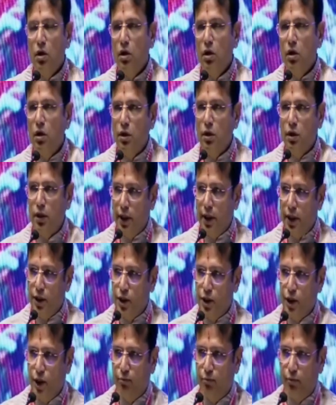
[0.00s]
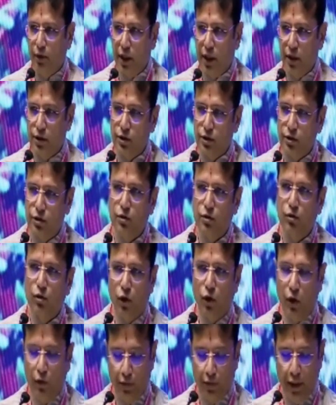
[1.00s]
the esteemed guests
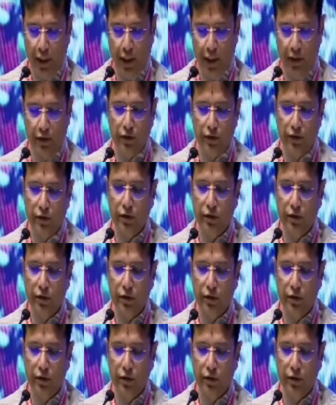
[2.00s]
of the dais,